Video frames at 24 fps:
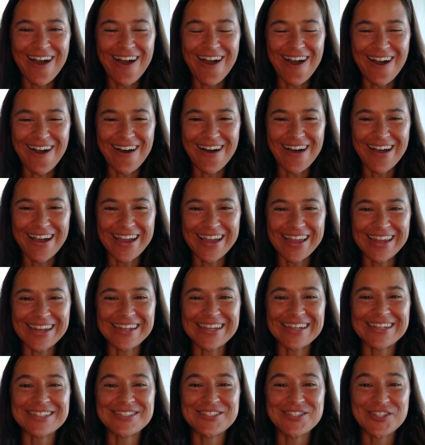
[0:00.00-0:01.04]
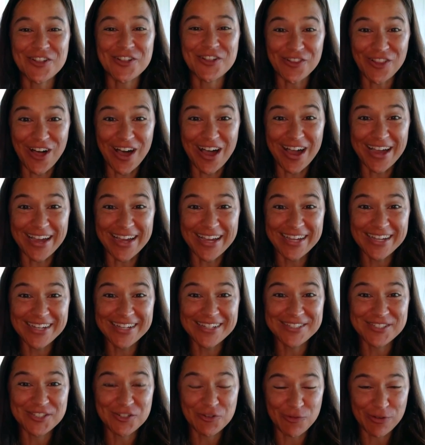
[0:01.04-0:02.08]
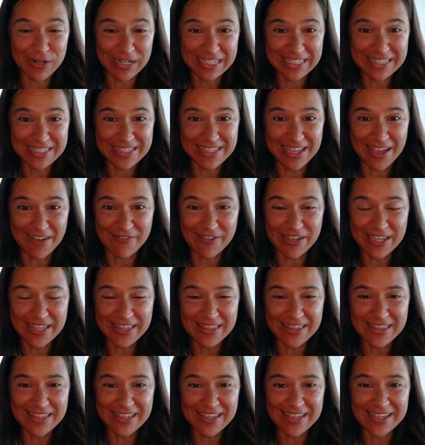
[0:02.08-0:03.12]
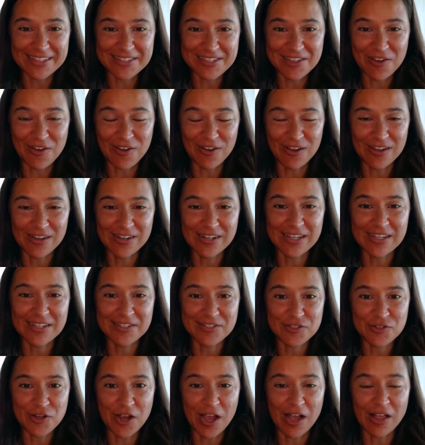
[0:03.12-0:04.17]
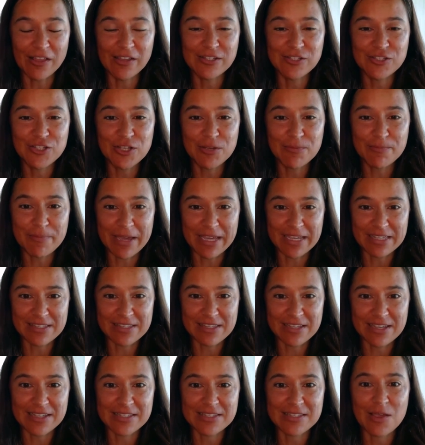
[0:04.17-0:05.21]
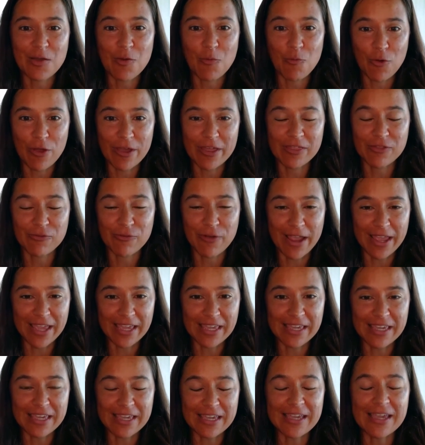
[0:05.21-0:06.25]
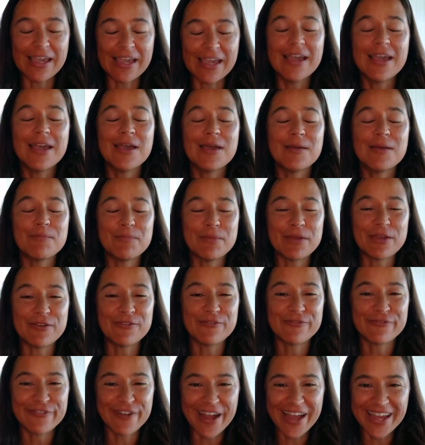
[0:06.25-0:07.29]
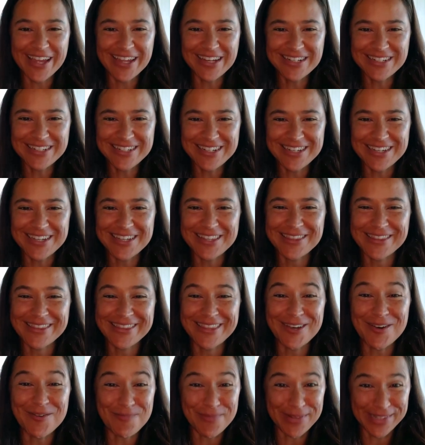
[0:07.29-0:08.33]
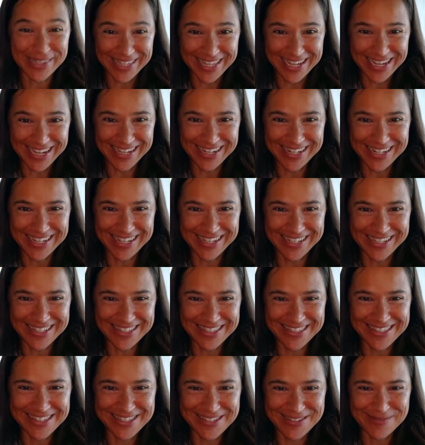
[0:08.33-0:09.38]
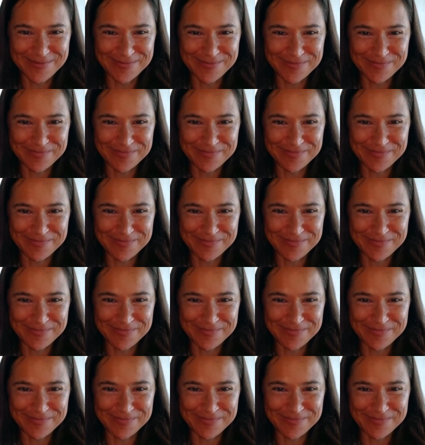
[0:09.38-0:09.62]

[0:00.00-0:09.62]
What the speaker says: on July 27th. It's called Astrology Basics with Reiki, Befriend the Planets.